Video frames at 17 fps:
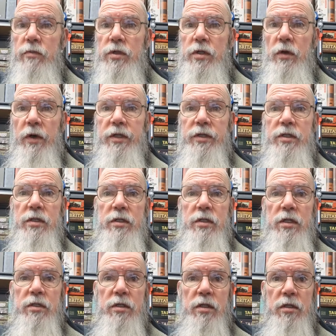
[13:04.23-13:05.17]
So I'd
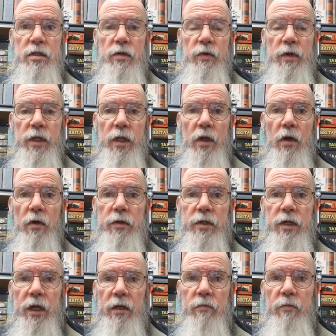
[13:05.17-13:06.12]
suggest that you either
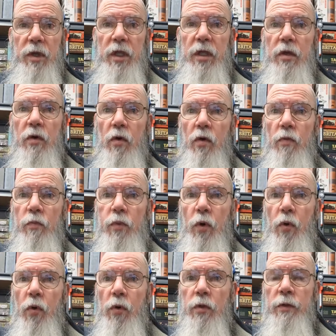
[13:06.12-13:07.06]
contact me or
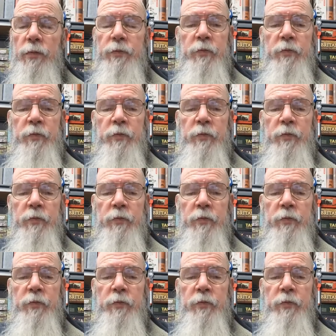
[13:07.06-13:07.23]
Paul.